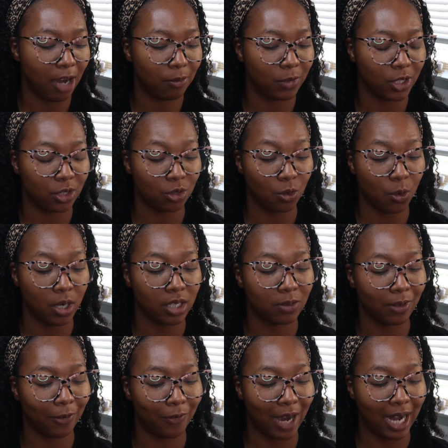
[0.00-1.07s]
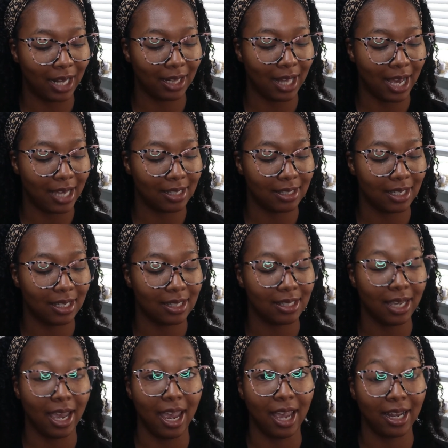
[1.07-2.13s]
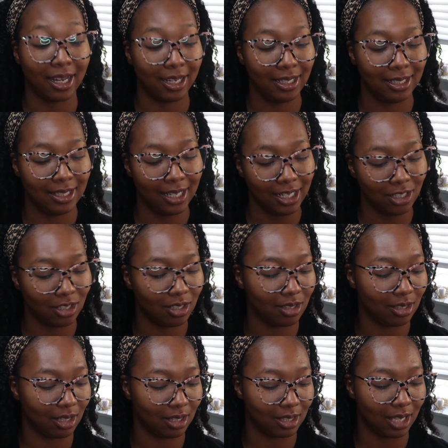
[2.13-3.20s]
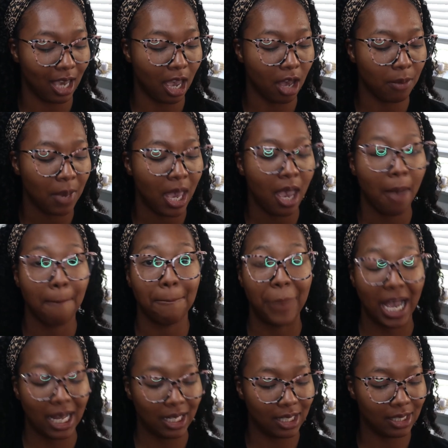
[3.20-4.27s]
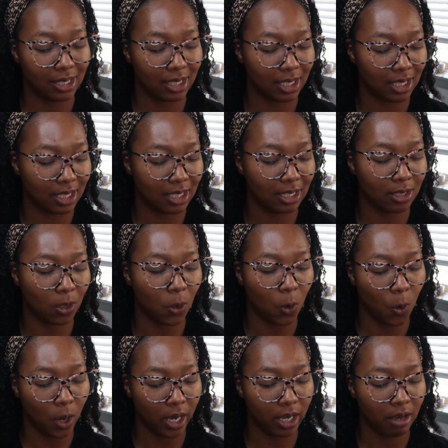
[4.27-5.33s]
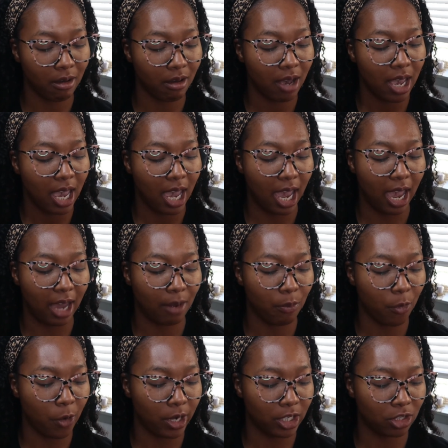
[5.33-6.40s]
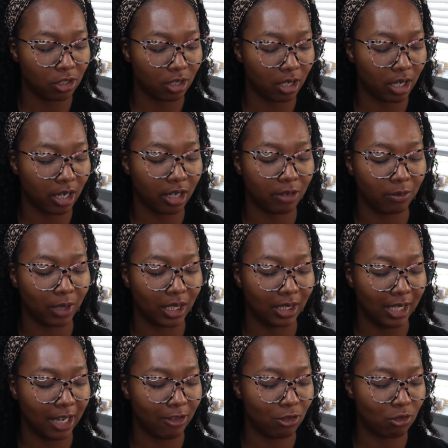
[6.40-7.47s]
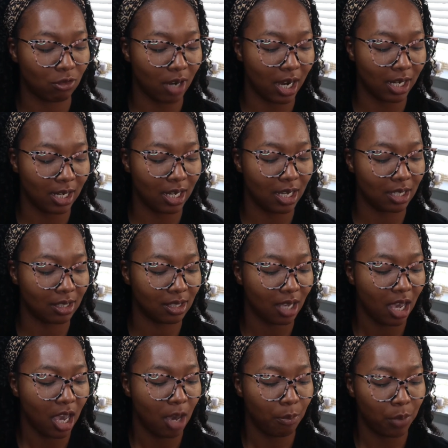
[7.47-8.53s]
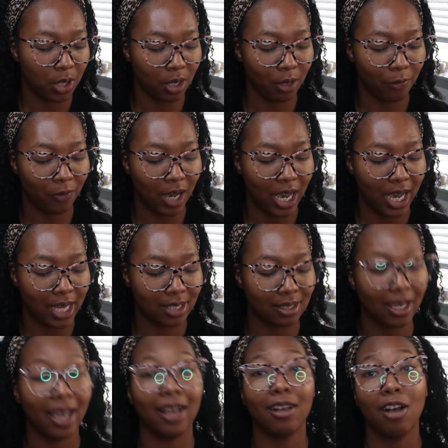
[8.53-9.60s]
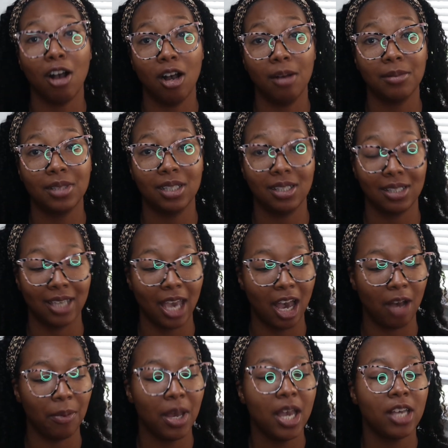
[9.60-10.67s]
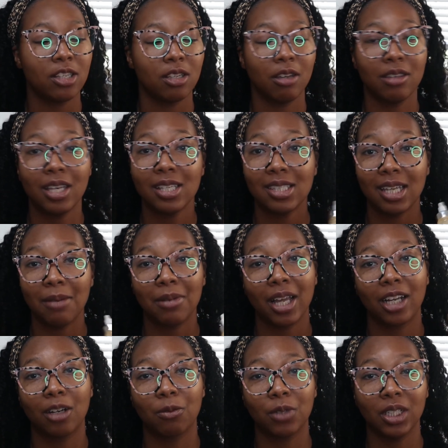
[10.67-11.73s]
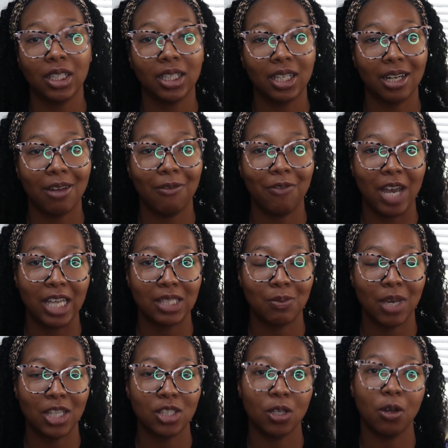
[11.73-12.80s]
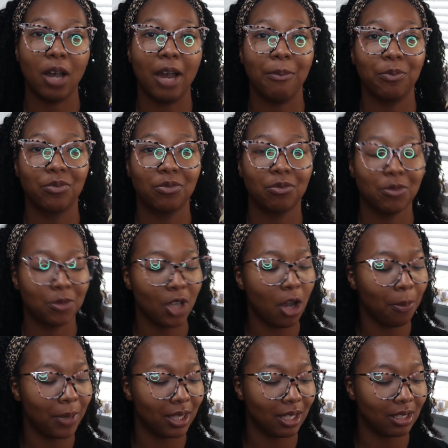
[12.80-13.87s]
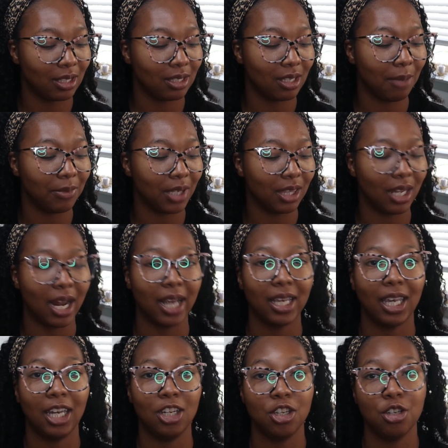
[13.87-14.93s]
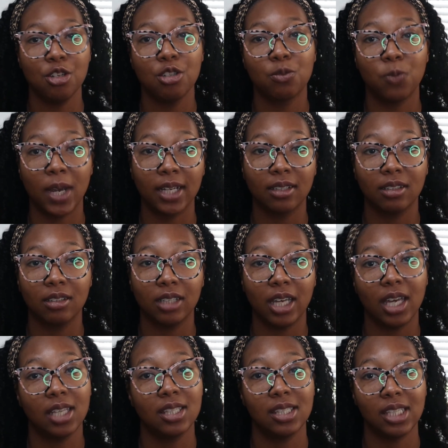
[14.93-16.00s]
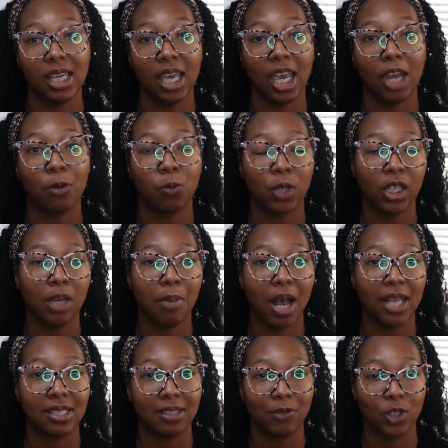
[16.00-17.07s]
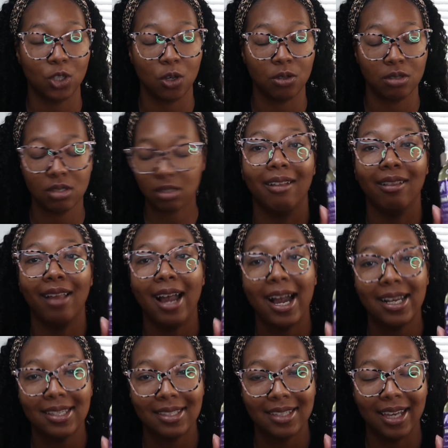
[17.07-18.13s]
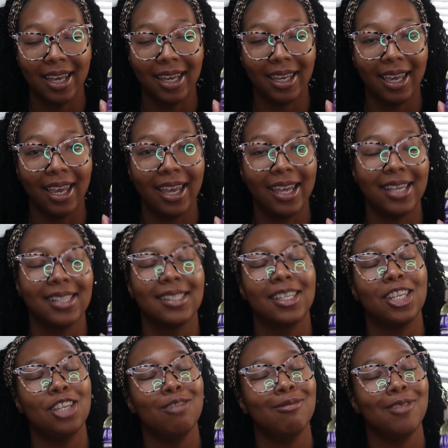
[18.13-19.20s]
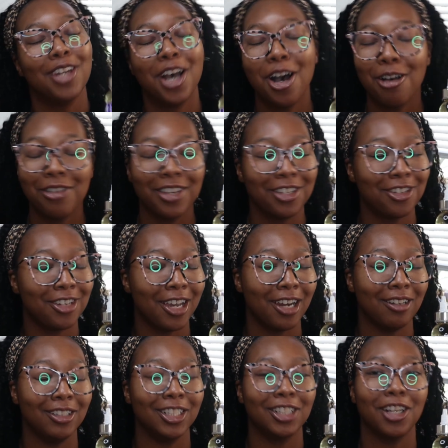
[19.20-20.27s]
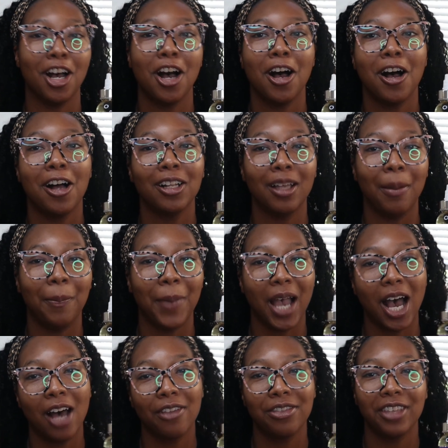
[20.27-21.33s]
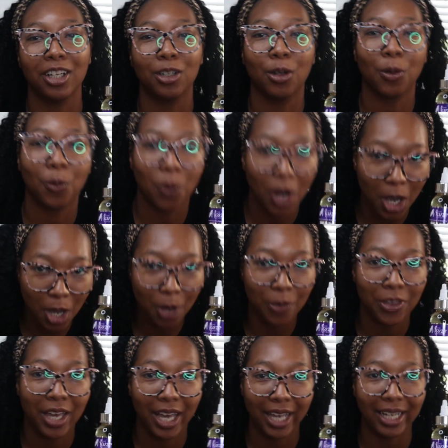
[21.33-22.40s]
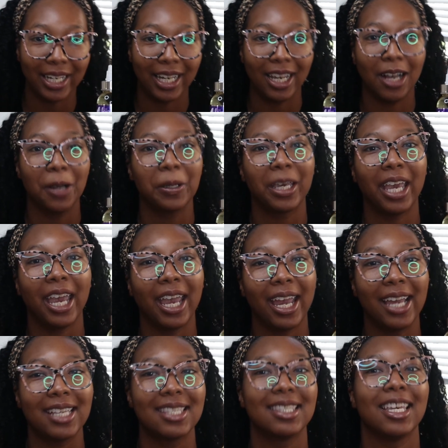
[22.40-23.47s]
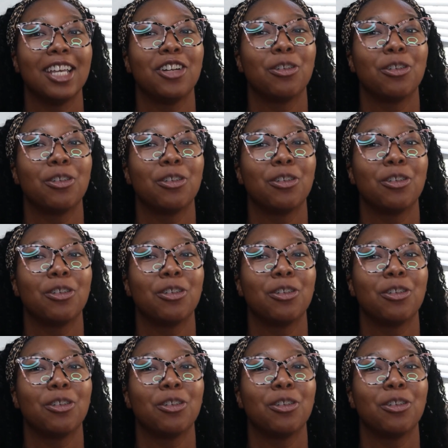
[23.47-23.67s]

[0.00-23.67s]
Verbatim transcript: restores, revitalizes, and conditions the scalp, balances oil and moisture, relieves dryness, purifies, and calms the scalp. So this seemed like a really good investment, so I'm hoping this is something that I can use regularly and see really positive results. The last thing is, you know, this channel is all about the growth, honey, okay? It's the